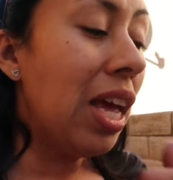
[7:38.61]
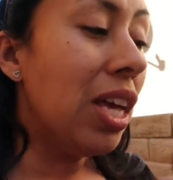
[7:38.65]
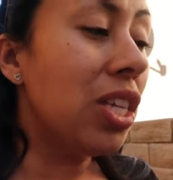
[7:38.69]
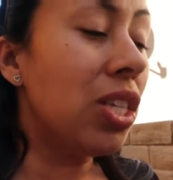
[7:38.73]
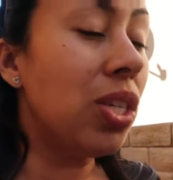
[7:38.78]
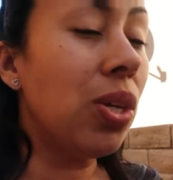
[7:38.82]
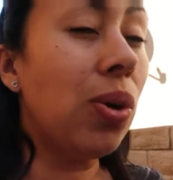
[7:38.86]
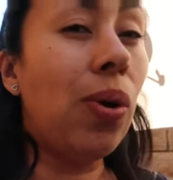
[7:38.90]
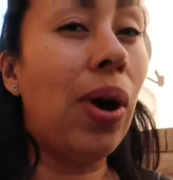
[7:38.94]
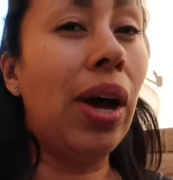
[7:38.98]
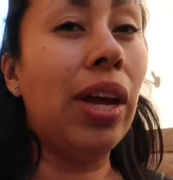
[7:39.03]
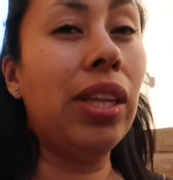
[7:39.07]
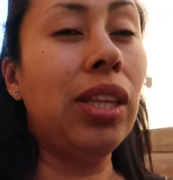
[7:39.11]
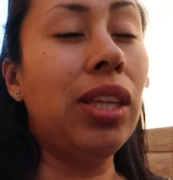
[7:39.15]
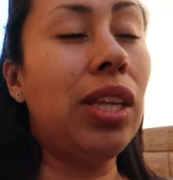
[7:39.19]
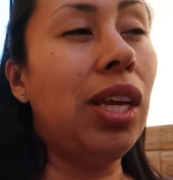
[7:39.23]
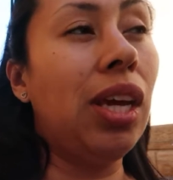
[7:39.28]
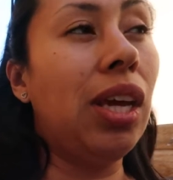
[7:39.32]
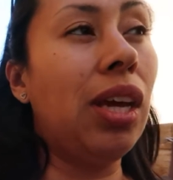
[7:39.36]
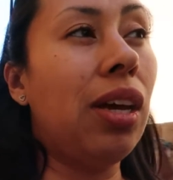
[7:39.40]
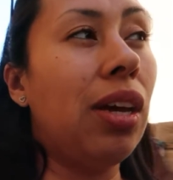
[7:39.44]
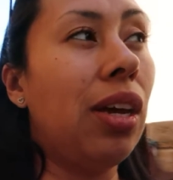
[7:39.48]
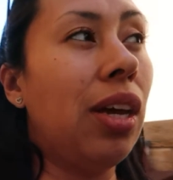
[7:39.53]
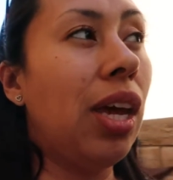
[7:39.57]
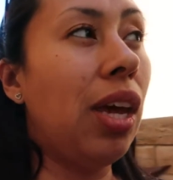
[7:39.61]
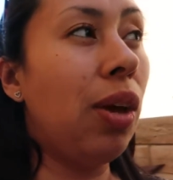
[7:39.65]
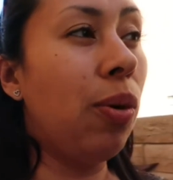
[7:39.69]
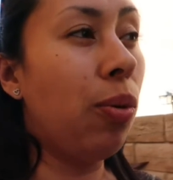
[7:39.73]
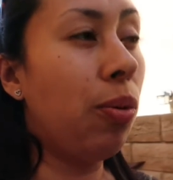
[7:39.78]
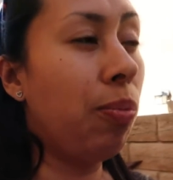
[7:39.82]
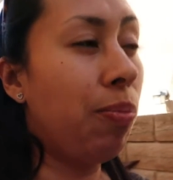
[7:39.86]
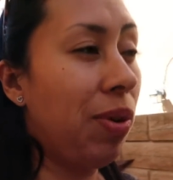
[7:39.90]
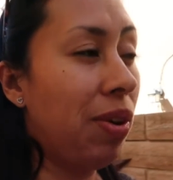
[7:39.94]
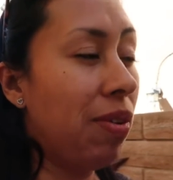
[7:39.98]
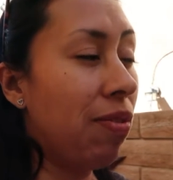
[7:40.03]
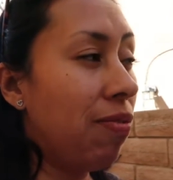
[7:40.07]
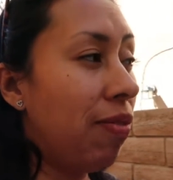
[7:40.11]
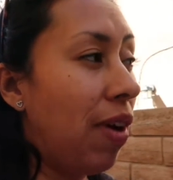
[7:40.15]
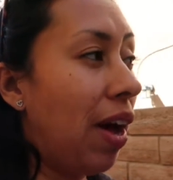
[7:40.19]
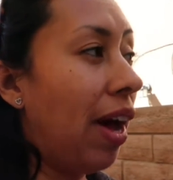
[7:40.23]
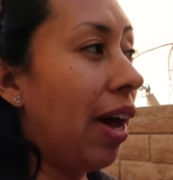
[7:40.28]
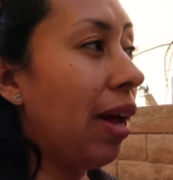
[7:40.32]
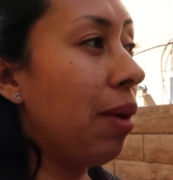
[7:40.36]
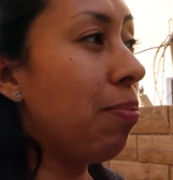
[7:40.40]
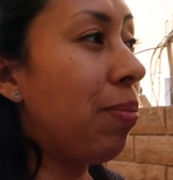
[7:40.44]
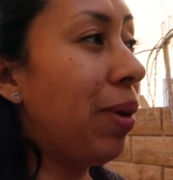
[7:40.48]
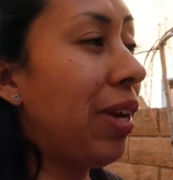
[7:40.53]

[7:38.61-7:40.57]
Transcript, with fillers: so I think it would be fine.